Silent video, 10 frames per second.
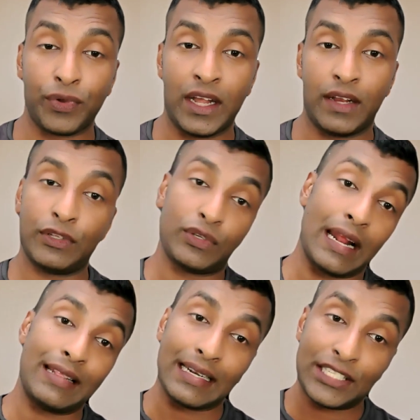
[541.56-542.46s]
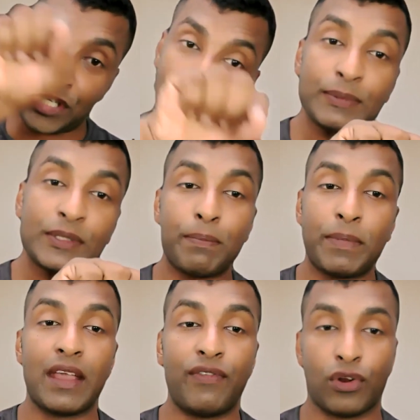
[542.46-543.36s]
individual, and that shapes the
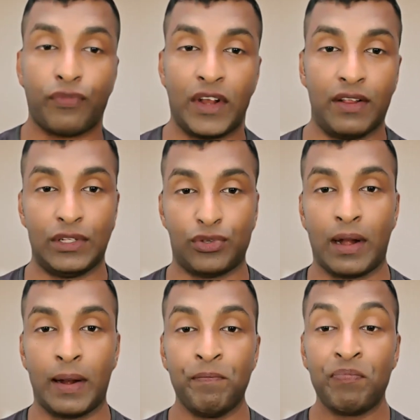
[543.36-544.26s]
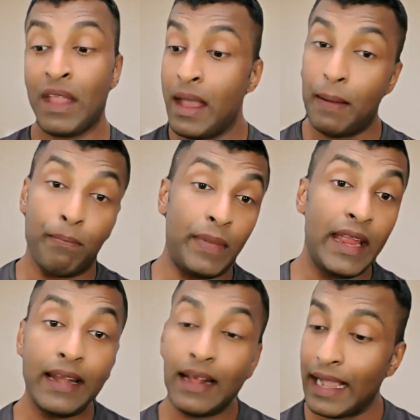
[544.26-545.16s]
behavior of individual.
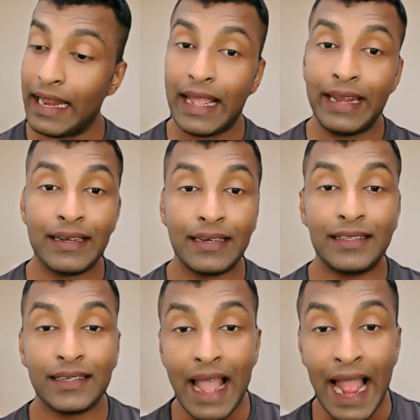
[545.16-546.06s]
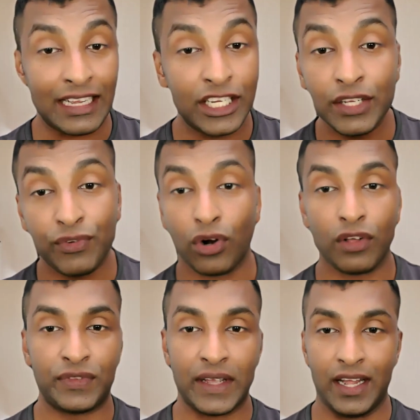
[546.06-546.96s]
Mead highlighted the active role
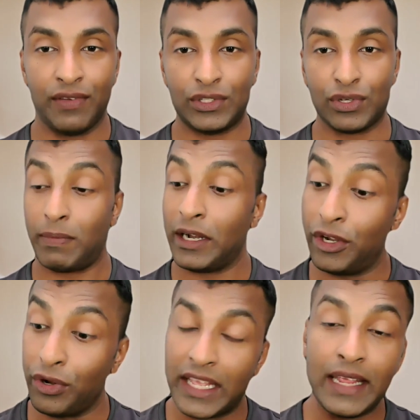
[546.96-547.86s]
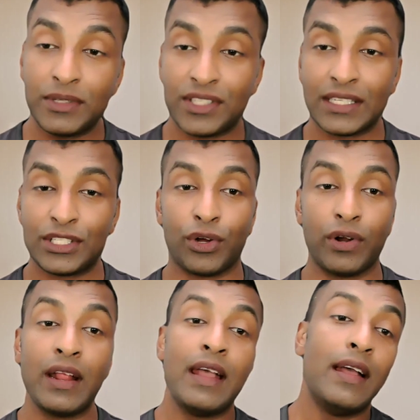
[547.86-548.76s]
of the individual, but Durkheim stressed
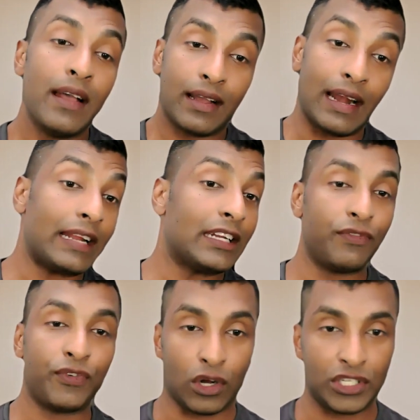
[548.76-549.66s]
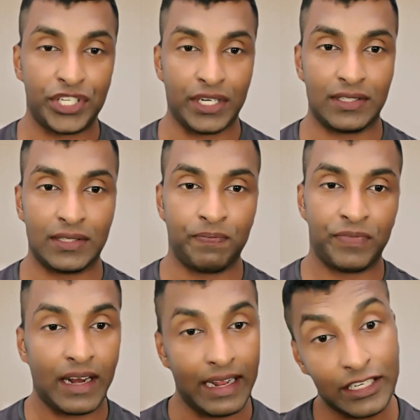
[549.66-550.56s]
on collective conscience,
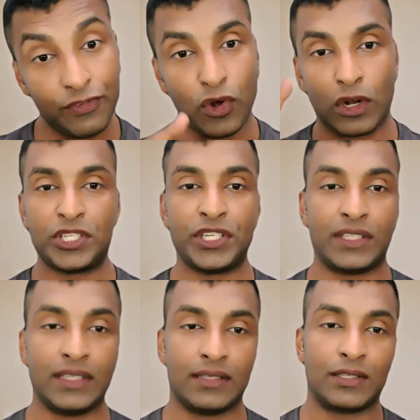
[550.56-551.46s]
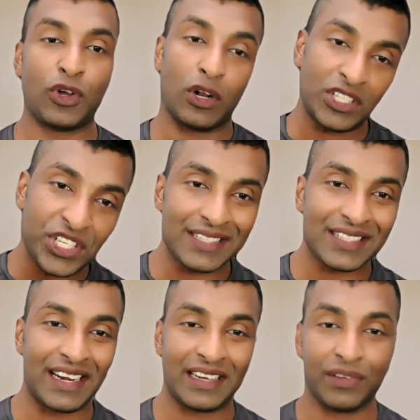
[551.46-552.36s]
collective consciousness, conscience
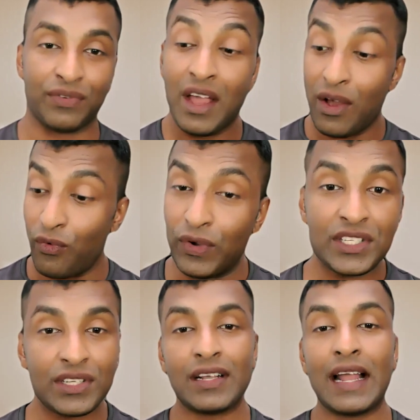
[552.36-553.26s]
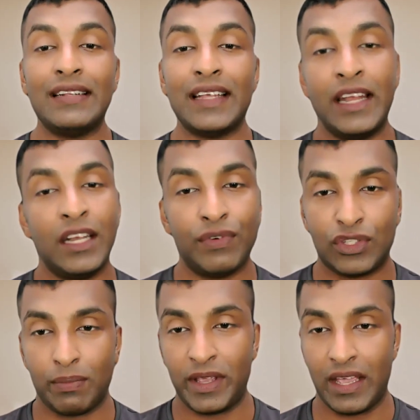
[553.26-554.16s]
collective, which guide the
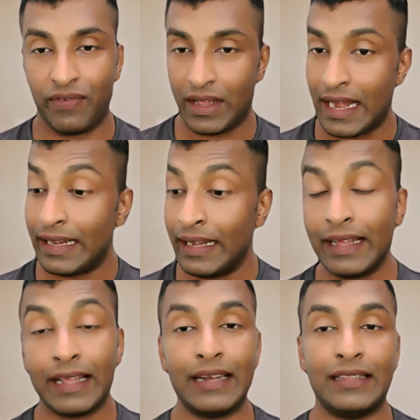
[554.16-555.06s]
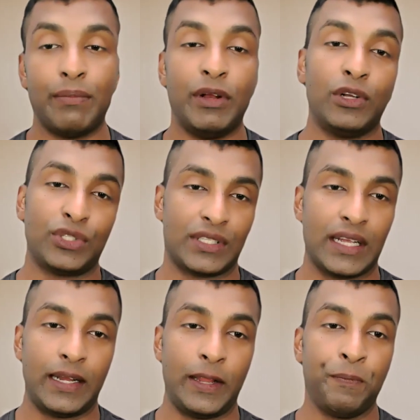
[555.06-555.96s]
individual behavior and integrate them into
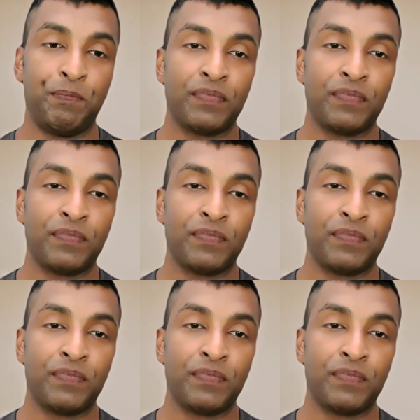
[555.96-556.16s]
society.